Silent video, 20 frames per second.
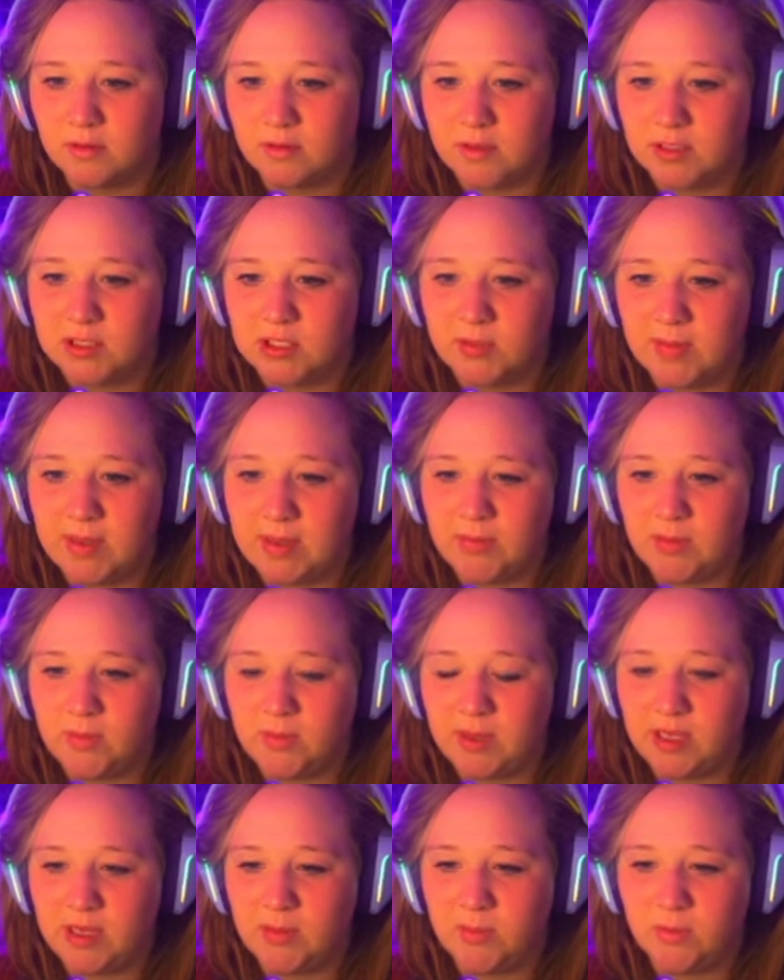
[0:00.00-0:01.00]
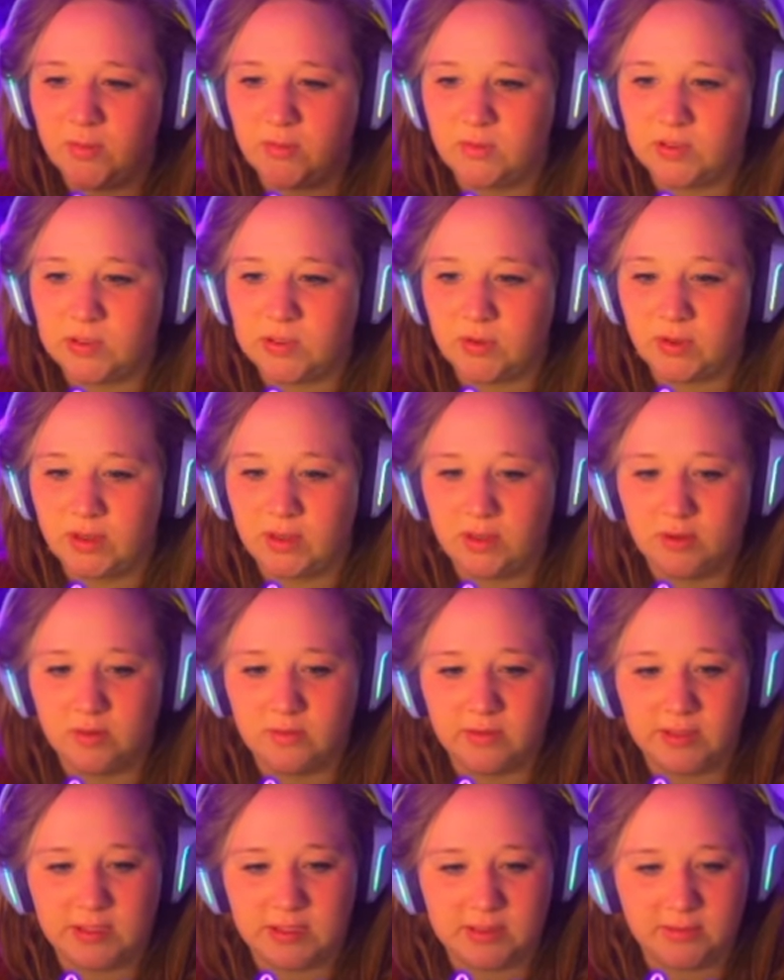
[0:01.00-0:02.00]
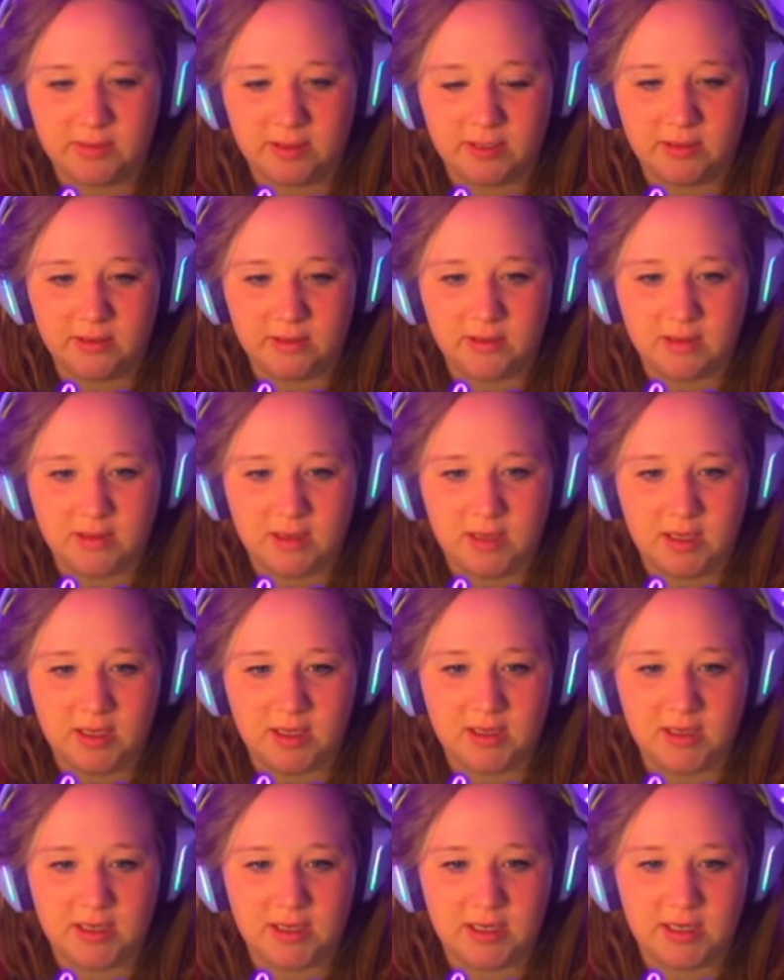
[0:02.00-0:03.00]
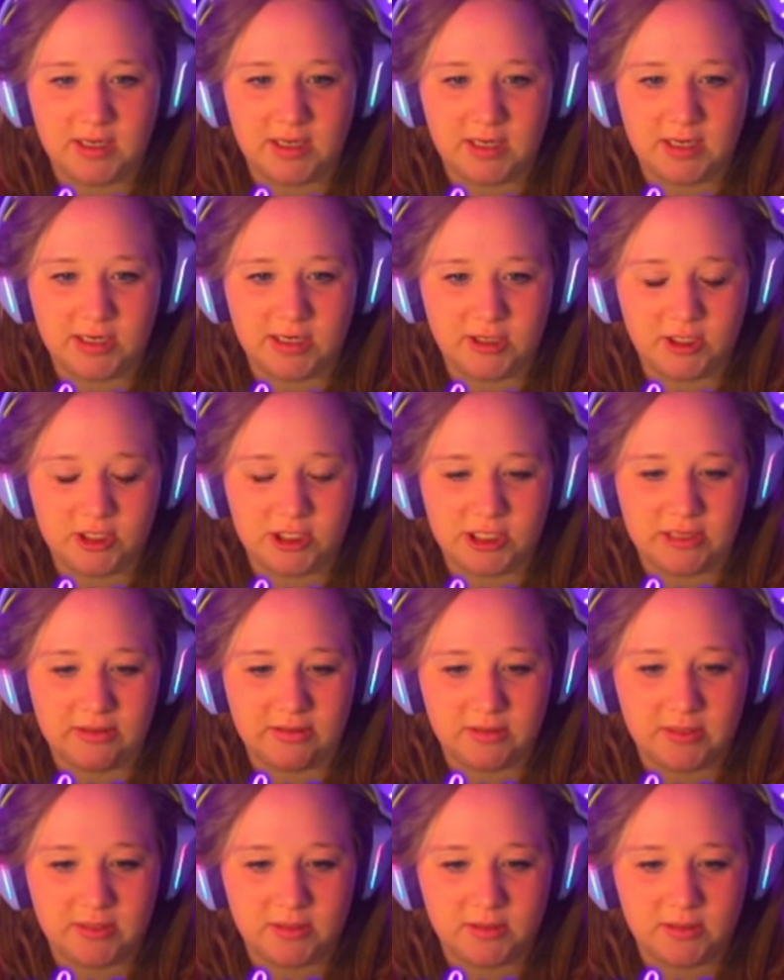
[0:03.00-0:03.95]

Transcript: So maybe we can move the toilet over this way and then get another shower.